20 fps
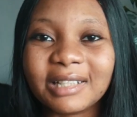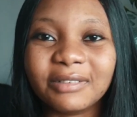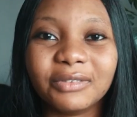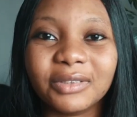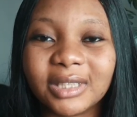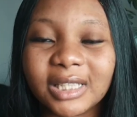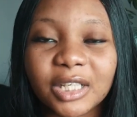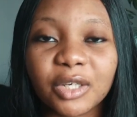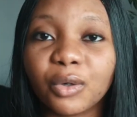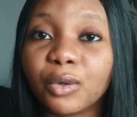
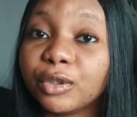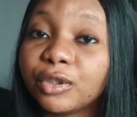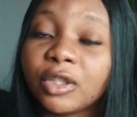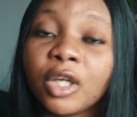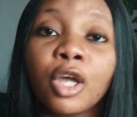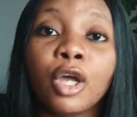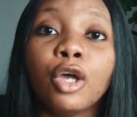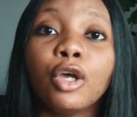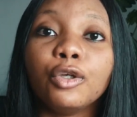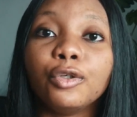everything, because
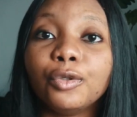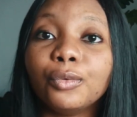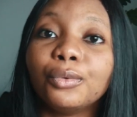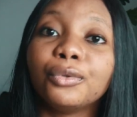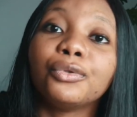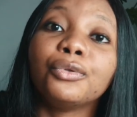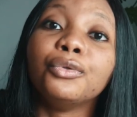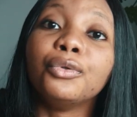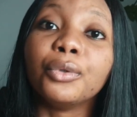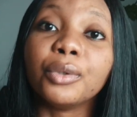you
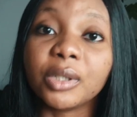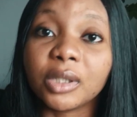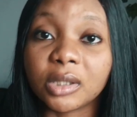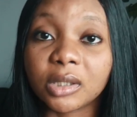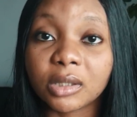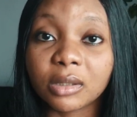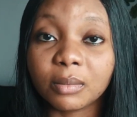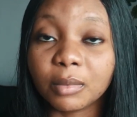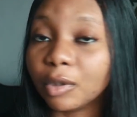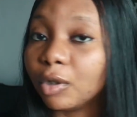wouldn't know
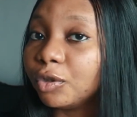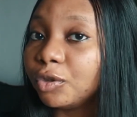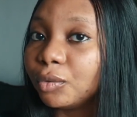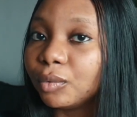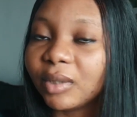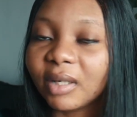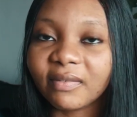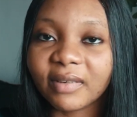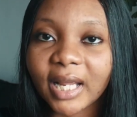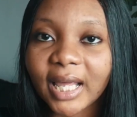it, because you
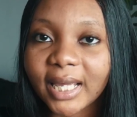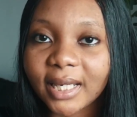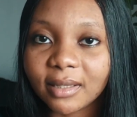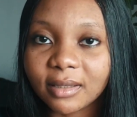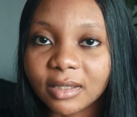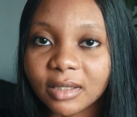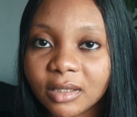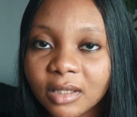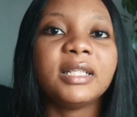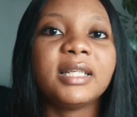would have
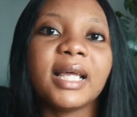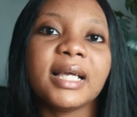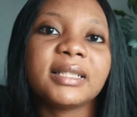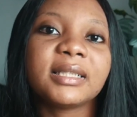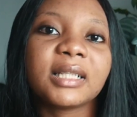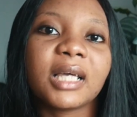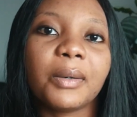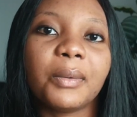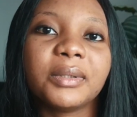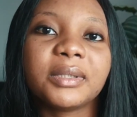lied. The
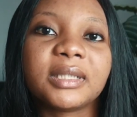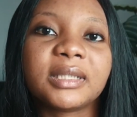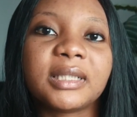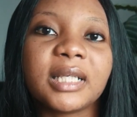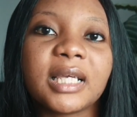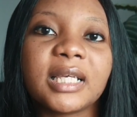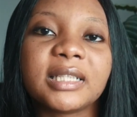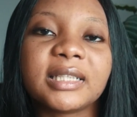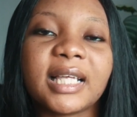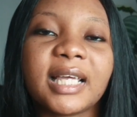next thing I want to
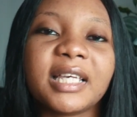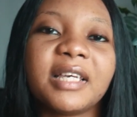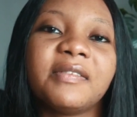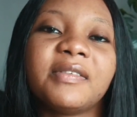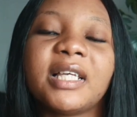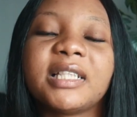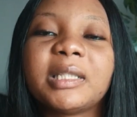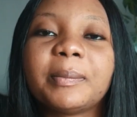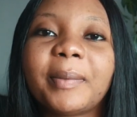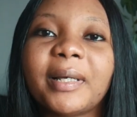say is that
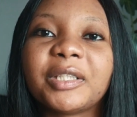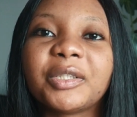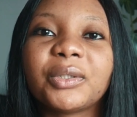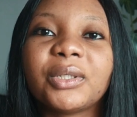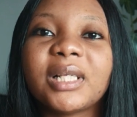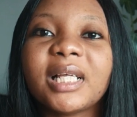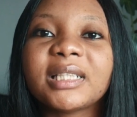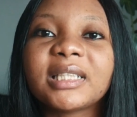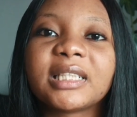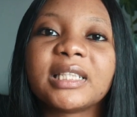if there's a
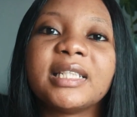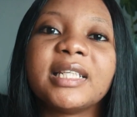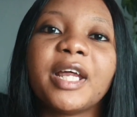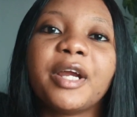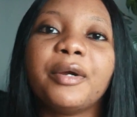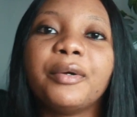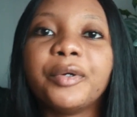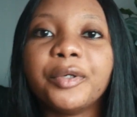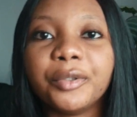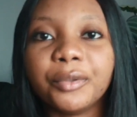particular
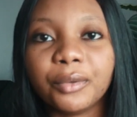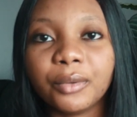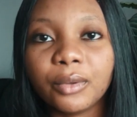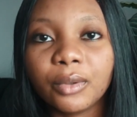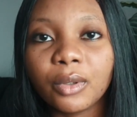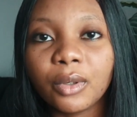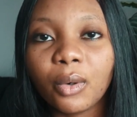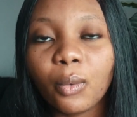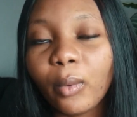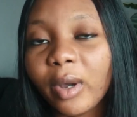scenario
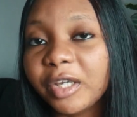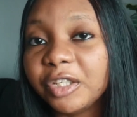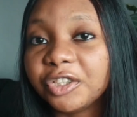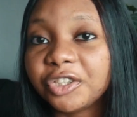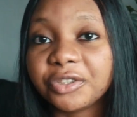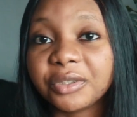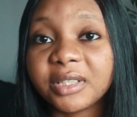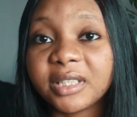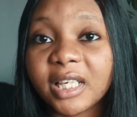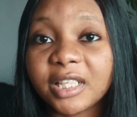where you
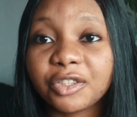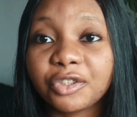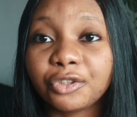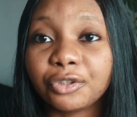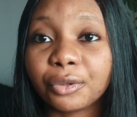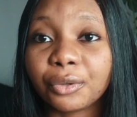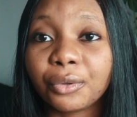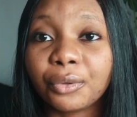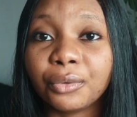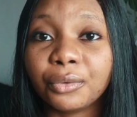should test
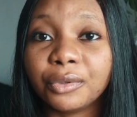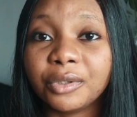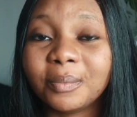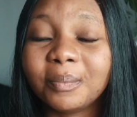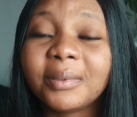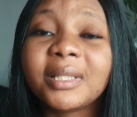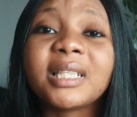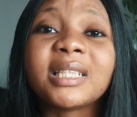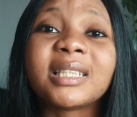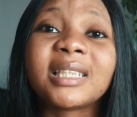your code,
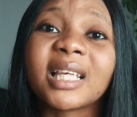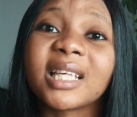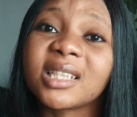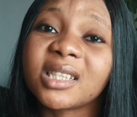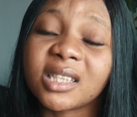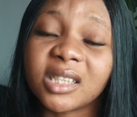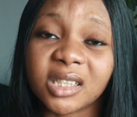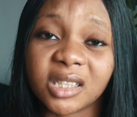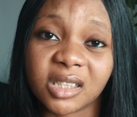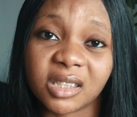please
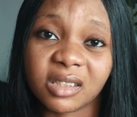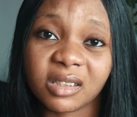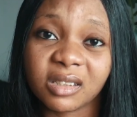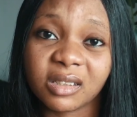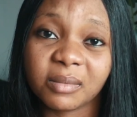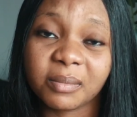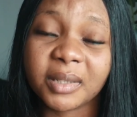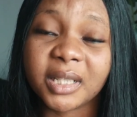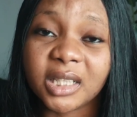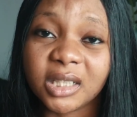test it,
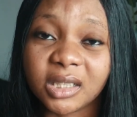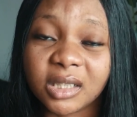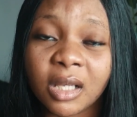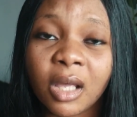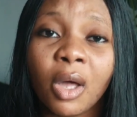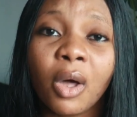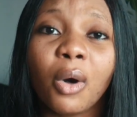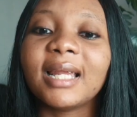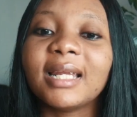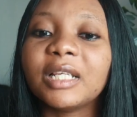please.
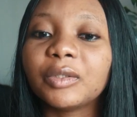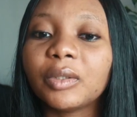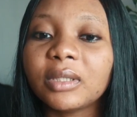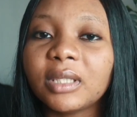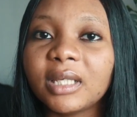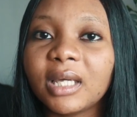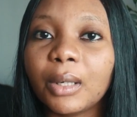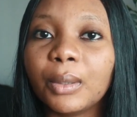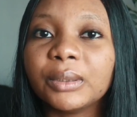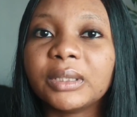And there's one
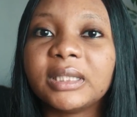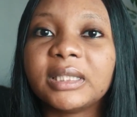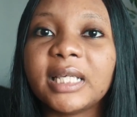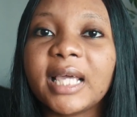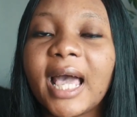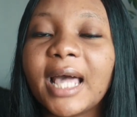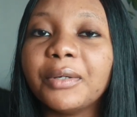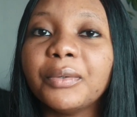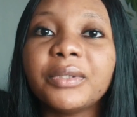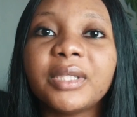thing I want to
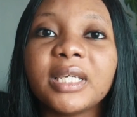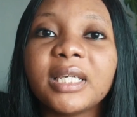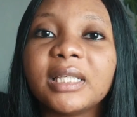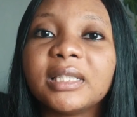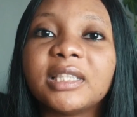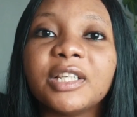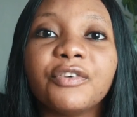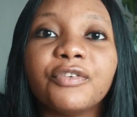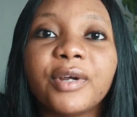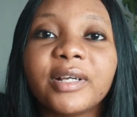say, I don't think
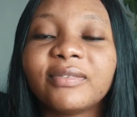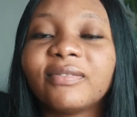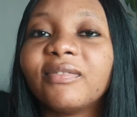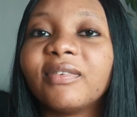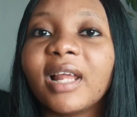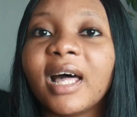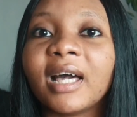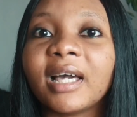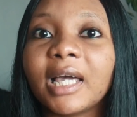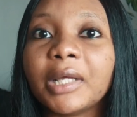it's a red
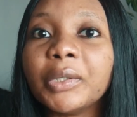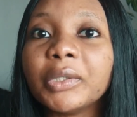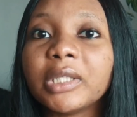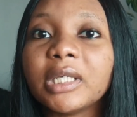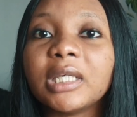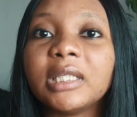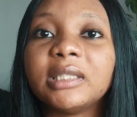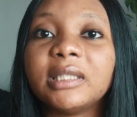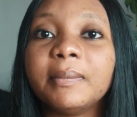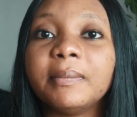flag, I don't
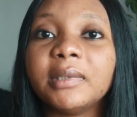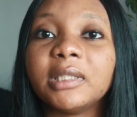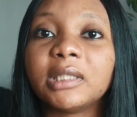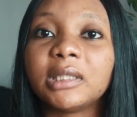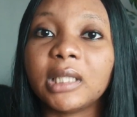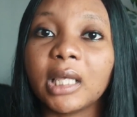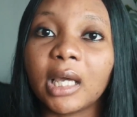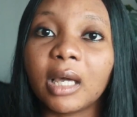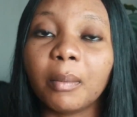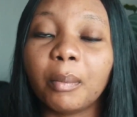think it's a
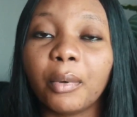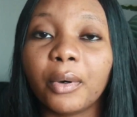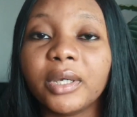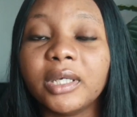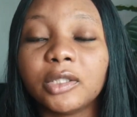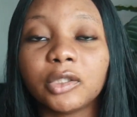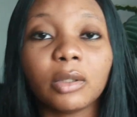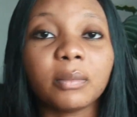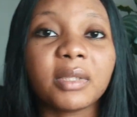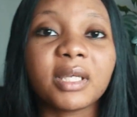mistake,
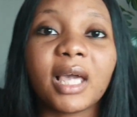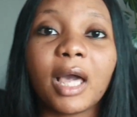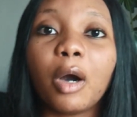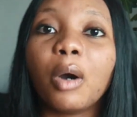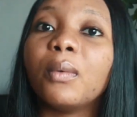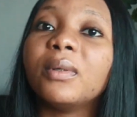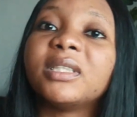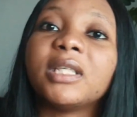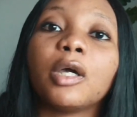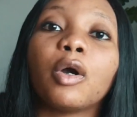but it's something I
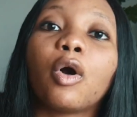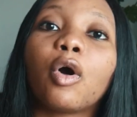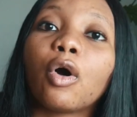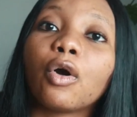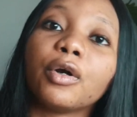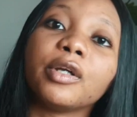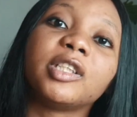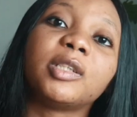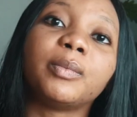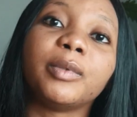always
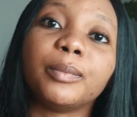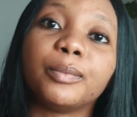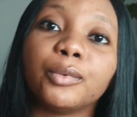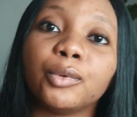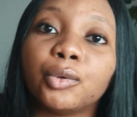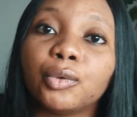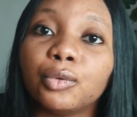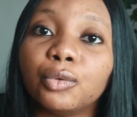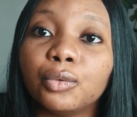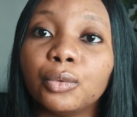encourage
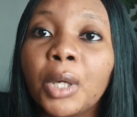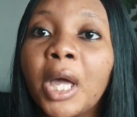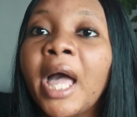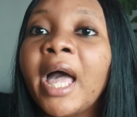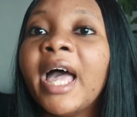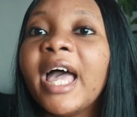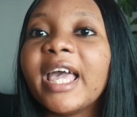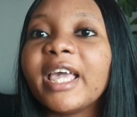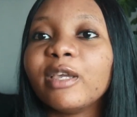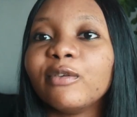people to do.
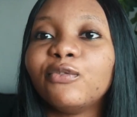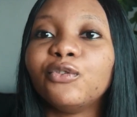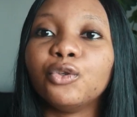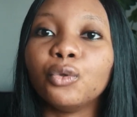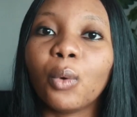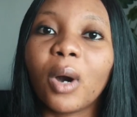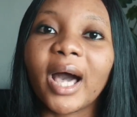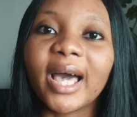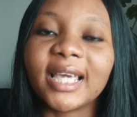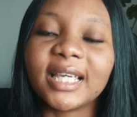If
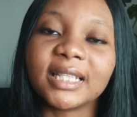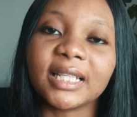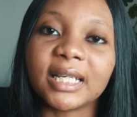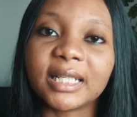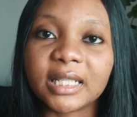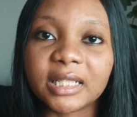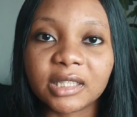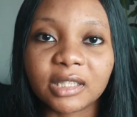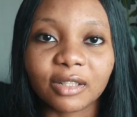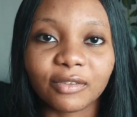you are in
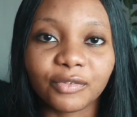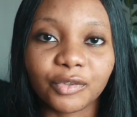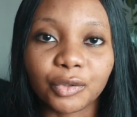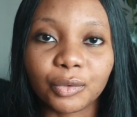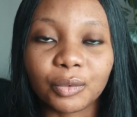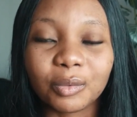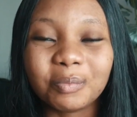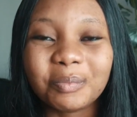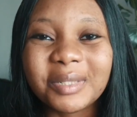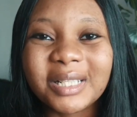an
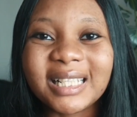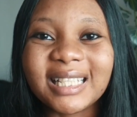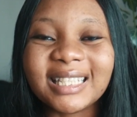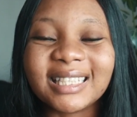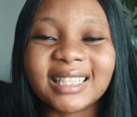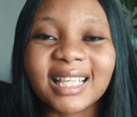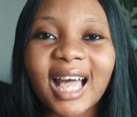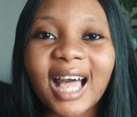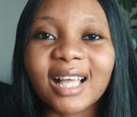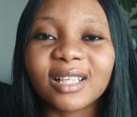interview,
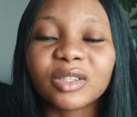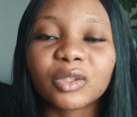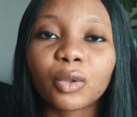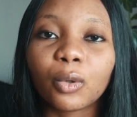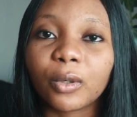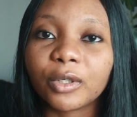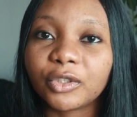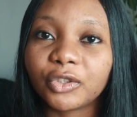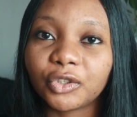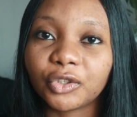please ask
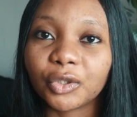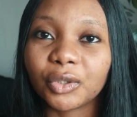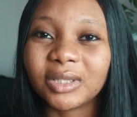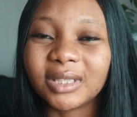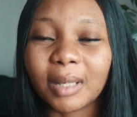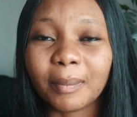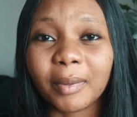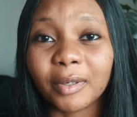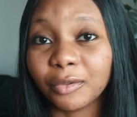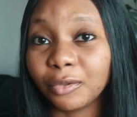
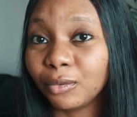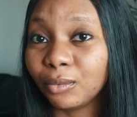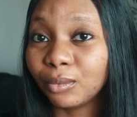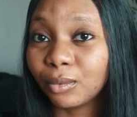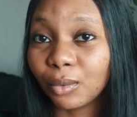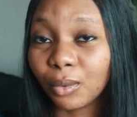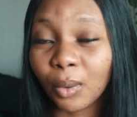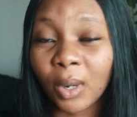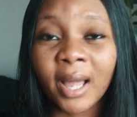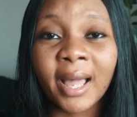questions about the
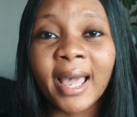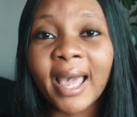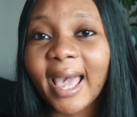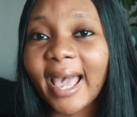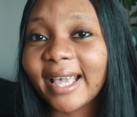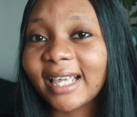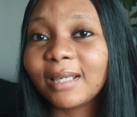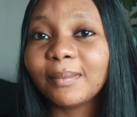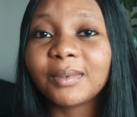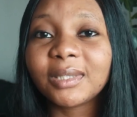role.
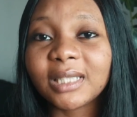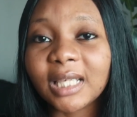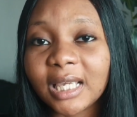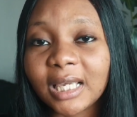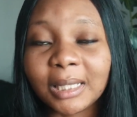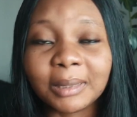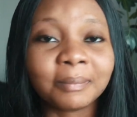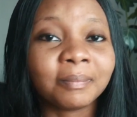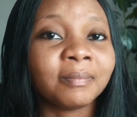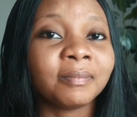I keep
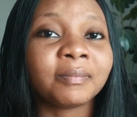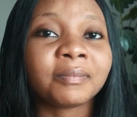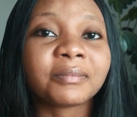saying,